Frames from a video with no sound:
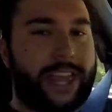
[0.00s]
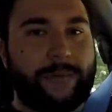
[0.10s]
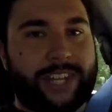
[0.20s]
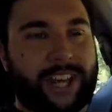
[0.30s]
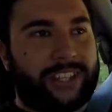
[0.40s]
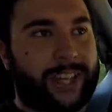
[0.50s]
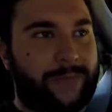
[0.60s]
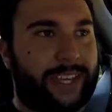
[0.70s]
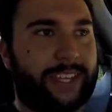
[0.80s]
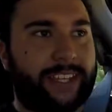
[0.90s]
let me tell you
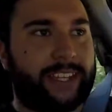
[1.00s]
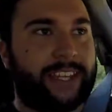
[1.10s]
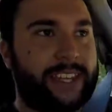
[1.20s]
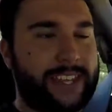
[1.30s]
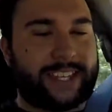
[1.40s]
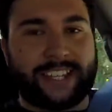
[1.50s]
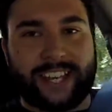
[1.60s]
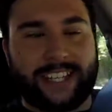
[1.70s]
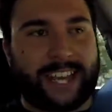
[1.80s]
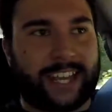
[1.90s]
something. This has
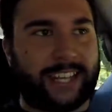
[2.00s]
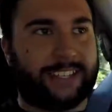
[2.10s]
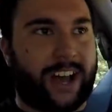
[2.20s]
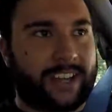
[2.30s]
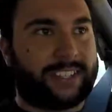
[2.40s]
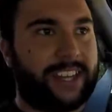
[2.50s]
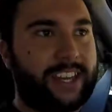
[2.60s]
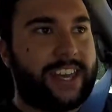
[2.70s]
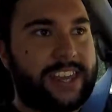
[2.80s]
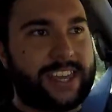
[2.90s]
an intake and exhaust.
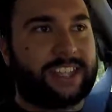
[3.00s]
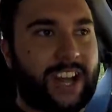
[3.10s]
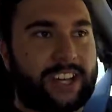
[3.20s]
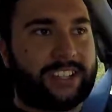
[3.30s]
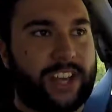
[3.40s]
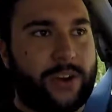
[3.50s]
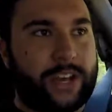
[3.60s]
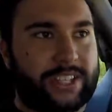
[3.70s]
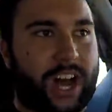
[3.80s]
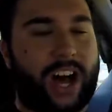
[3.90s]
The exhaust
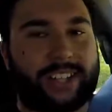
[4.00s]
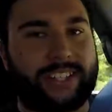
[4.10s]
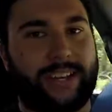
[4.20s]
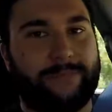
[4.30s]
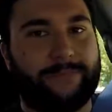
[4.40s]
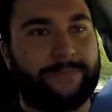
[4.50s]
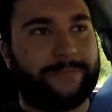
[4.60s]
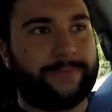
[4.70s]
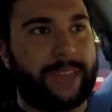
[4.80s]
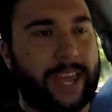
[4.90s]
note is
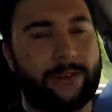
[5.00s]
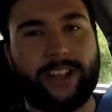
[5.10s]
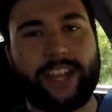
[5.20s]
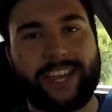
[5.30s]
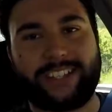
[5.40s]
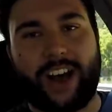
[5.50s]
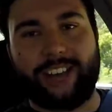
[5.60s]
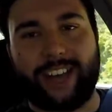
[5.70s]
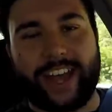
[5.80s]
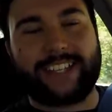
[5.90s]
awesome. It really is
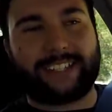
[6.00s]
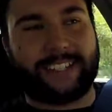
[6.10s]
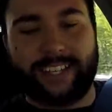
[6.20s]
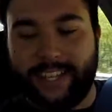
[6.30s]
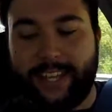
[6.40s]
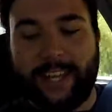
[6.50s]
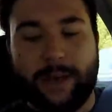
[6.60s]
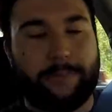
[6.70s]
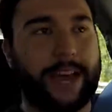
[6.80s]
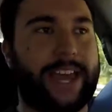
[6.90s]
Honda-esque,
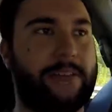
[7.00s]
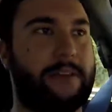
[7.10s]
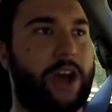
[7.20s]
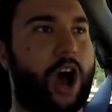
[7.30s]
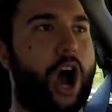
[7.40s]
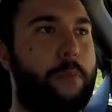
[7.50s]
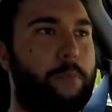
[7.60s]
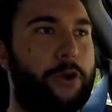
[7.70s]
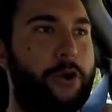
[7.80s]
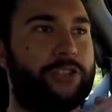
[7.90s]
but it
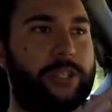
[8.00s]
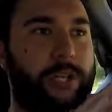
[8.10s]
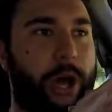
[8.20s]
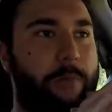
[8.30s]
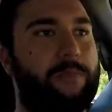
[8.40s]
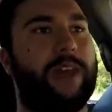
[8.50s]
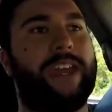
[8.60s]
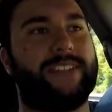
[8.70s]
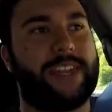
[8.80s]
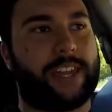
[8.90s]
produces
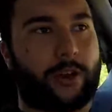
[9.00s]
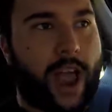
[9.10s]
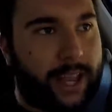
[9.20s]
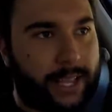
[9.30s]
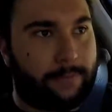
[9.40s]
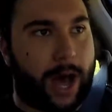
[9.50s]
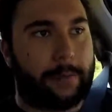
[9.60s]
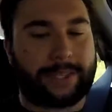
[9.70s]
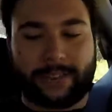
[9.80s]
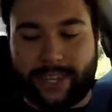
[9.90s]
amazing crackly
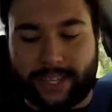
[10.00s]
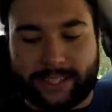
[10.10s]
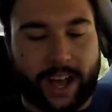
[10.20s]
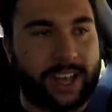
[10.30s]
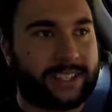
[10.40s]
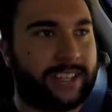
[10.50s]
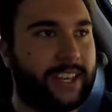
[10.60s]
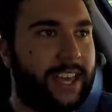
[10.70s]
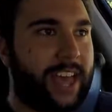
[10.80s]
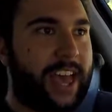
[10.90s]
pops out the exhaust.
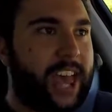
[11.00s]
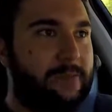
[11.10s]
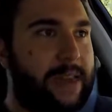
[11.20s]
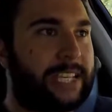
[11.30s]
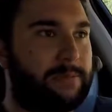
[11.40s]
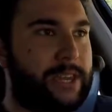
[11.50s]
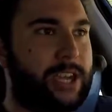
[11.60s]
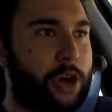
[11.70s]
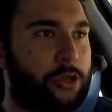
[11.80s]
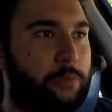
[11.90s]
It makes me
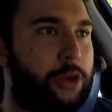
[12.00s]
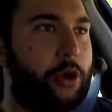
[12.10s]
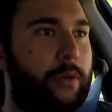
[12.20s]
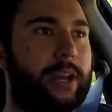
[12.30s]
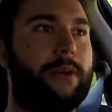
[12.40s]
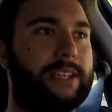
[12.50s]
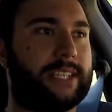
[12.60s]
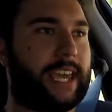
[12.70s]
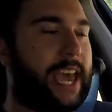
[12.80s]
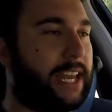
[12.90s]
go through puberty
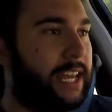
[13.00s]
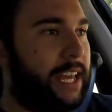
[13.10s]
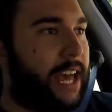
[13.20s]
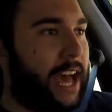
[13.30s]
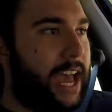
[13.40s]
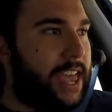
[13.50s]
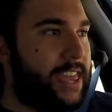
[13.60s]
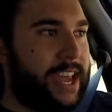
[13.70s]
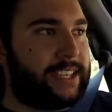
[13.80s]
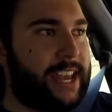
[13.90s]
once again, and
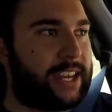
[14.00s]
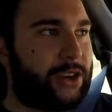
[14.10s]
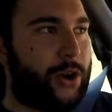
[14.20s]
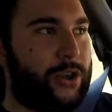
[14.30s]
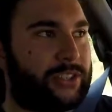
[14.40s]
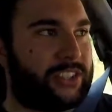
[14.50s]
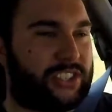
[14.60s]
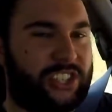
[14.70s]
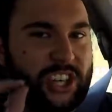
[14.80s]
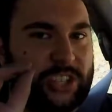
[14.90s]
the intake noise
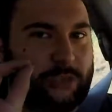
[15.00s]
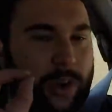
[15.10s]
is just